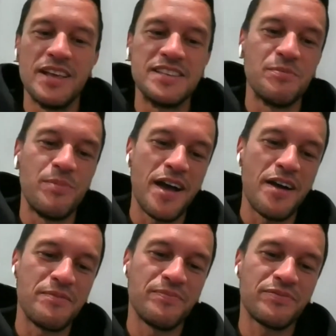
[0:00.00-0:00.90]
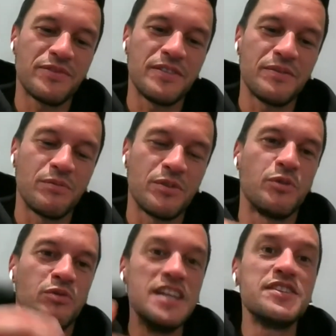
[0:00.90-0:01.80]
is about
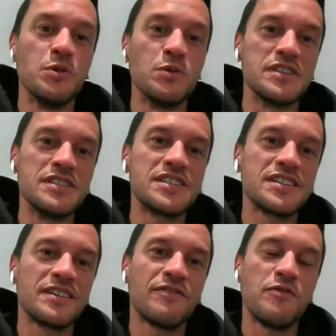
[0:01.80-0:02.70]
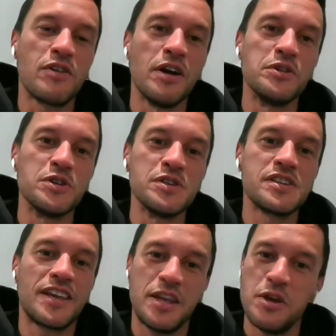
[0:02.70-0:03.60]
resources for
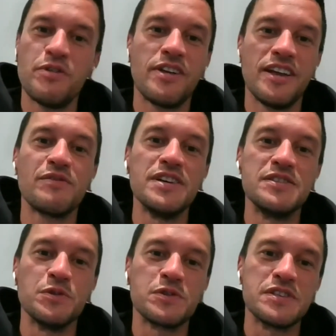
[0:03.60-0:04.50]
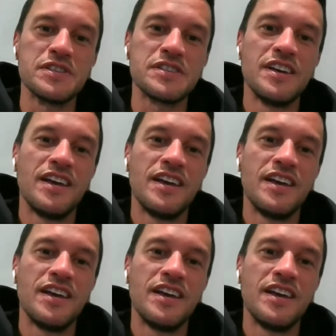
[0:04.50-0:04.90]
coaches, kīorahi resources,